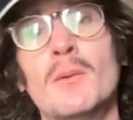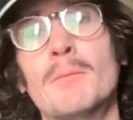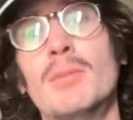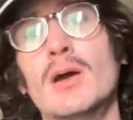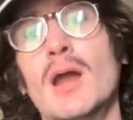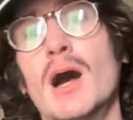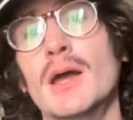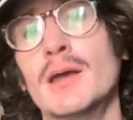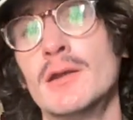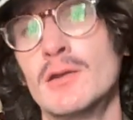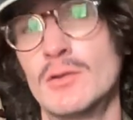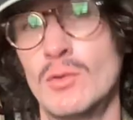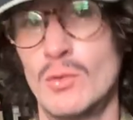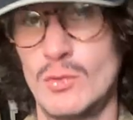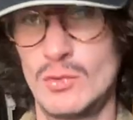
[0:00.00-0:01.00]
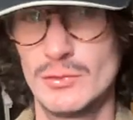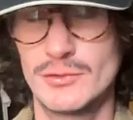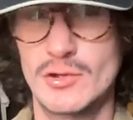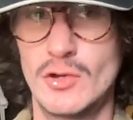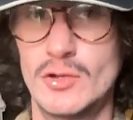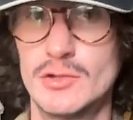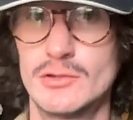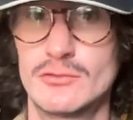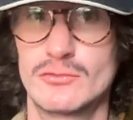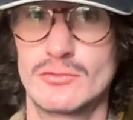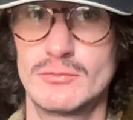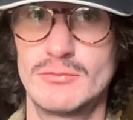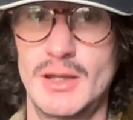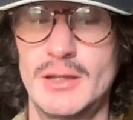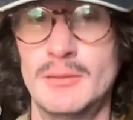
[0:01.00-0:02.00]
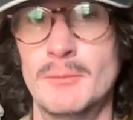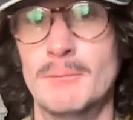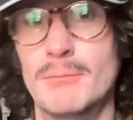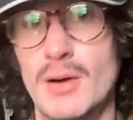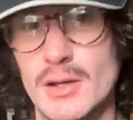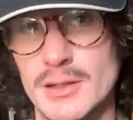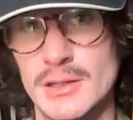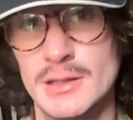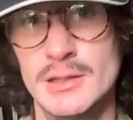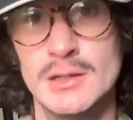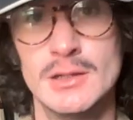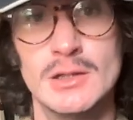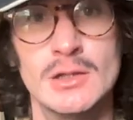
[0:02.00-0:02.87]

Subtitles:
But I had an old college roommate and buddy